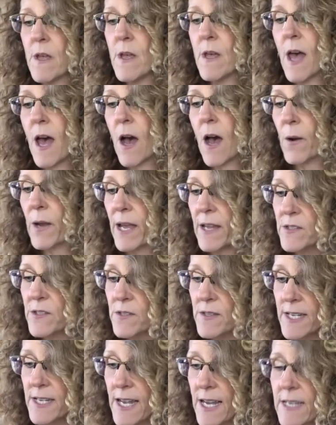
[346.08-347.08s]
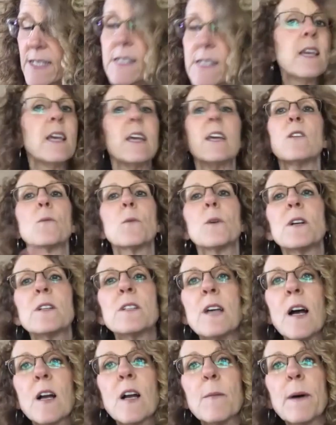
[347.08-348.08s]
Okay, so the next thing is we're going
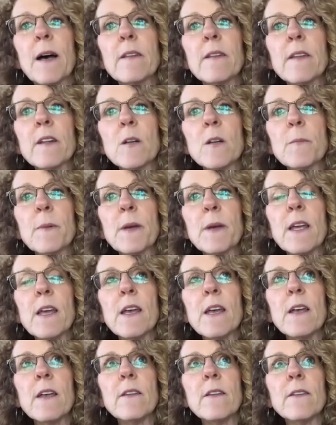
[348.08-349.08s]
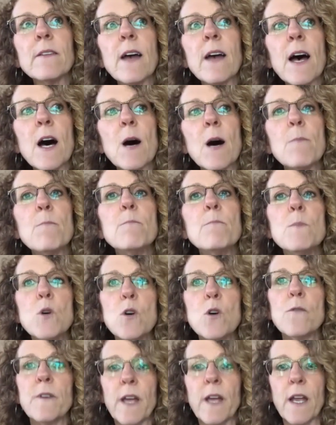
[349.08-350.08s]
to talk about a little bit is
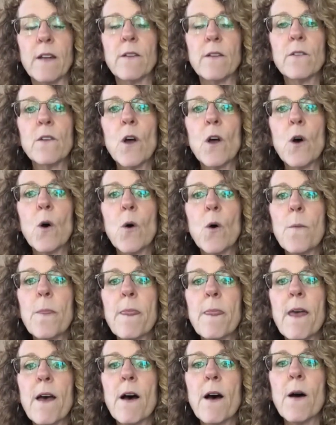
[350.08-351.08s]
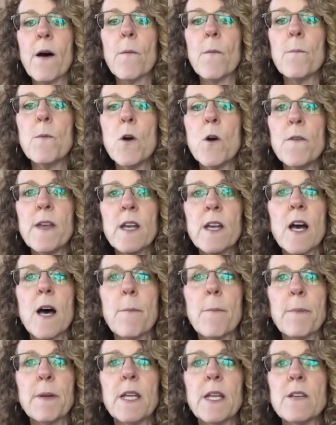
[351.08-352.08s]
moving. So moving
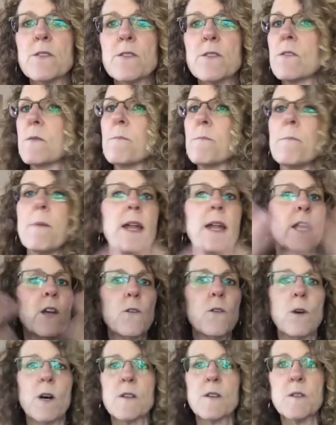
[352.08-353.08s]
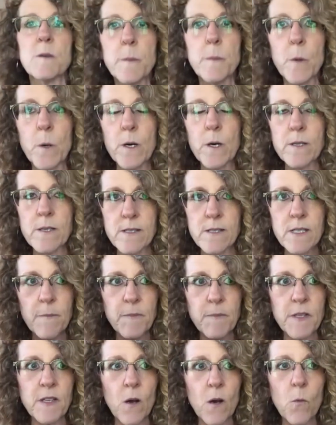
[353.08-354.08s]
companies, there's many across the board. That's
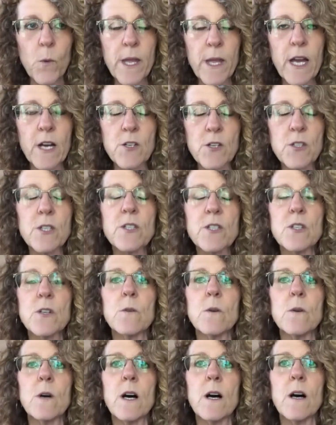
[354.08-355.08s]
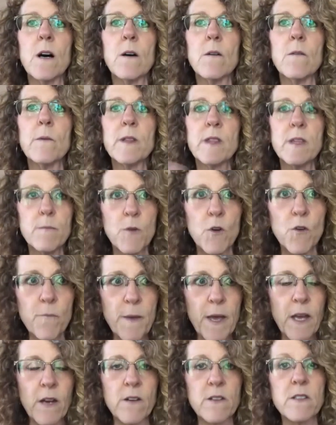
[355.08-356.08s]
something that we actually do with the Move
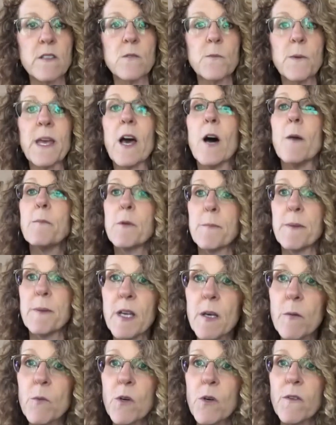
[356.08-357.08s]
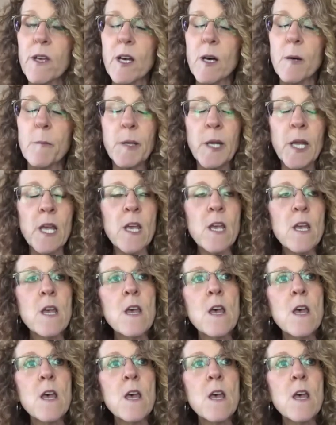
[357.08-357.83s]
Makers, is we help you pick a moving company.